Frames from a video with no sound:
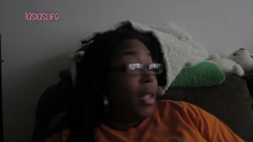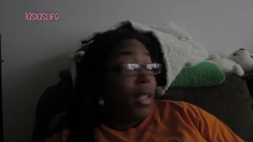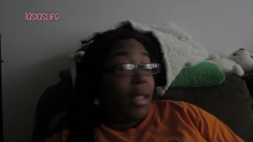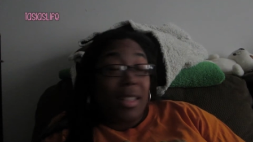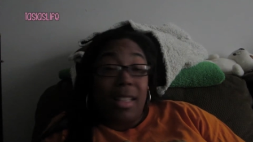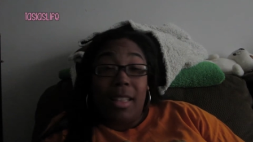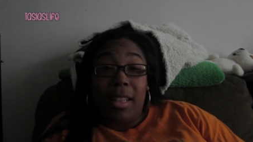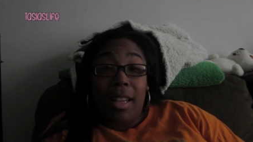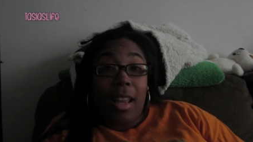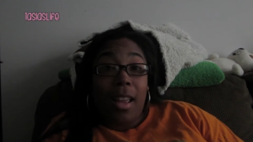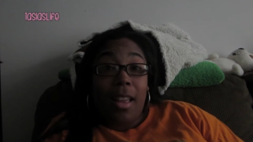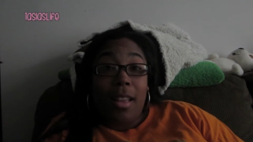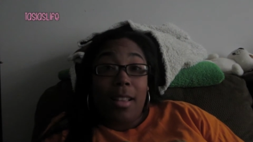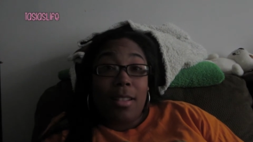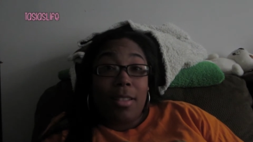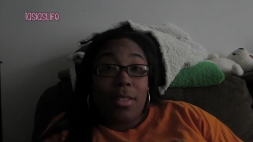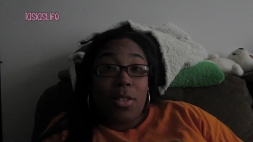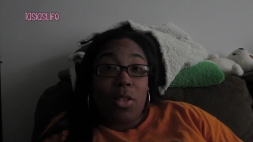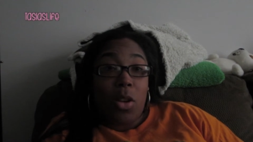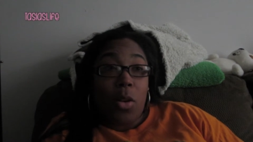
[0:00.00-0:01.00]
And then, yeah,
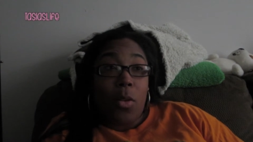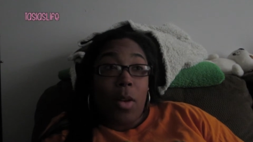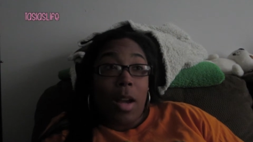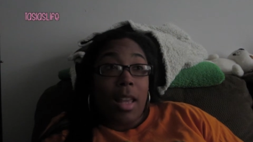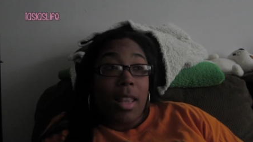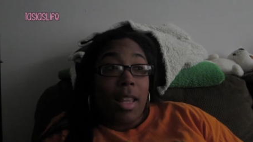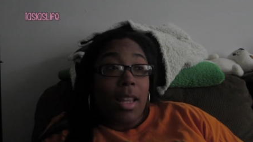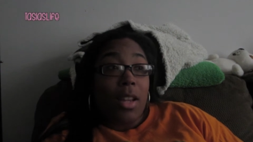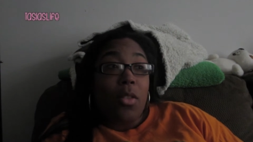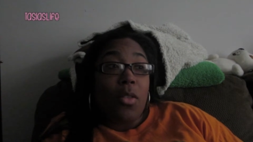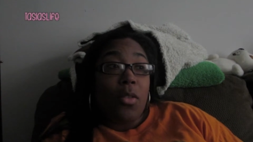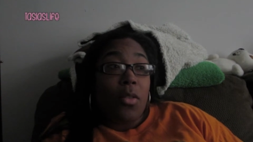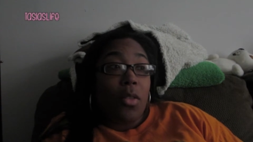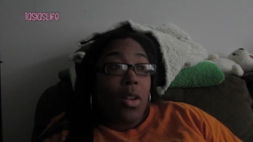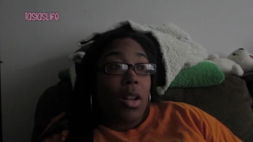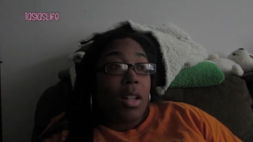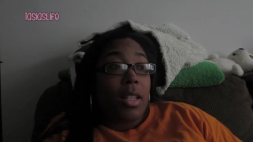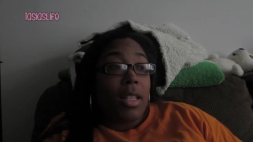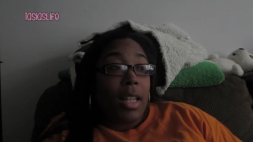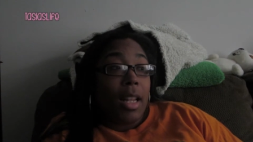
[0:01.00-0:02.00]
so I think
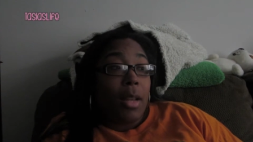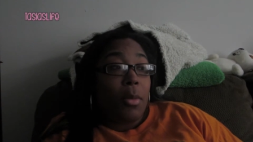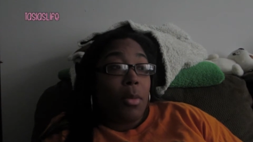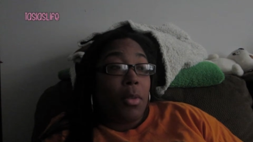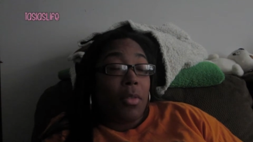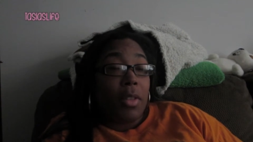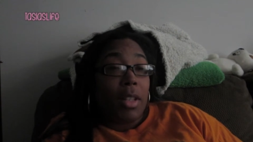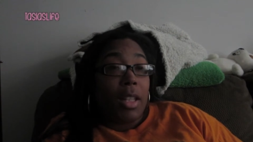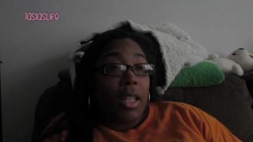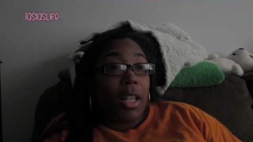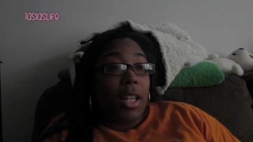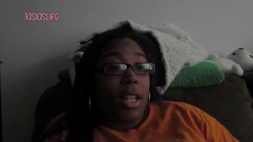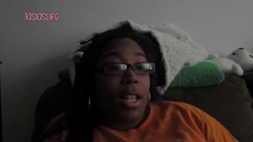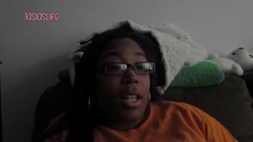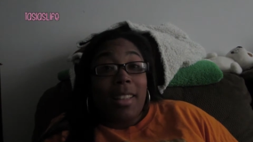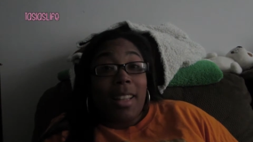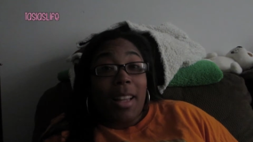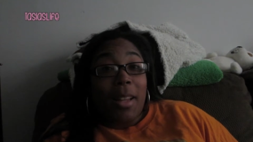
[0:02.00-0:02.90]
overall today went really good.